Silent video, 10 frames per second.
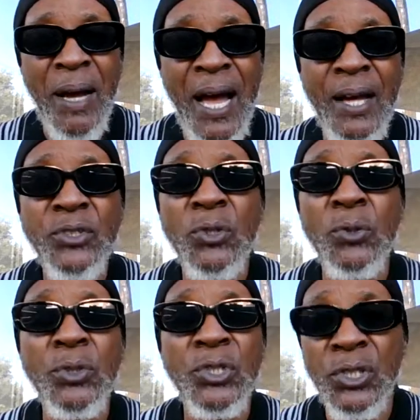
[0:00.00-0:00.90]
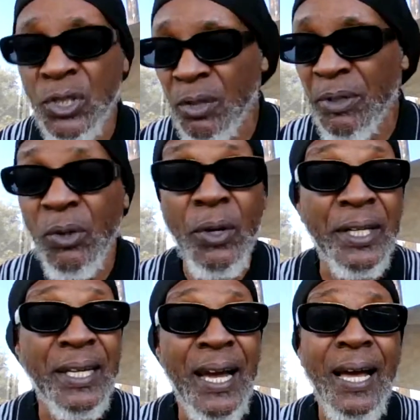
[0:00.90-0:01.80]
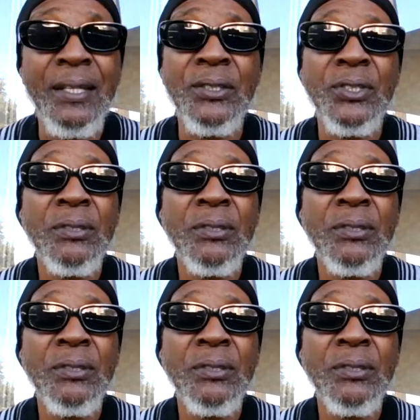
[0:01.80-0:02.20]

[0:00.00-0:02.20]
high school and she's going to be going to college.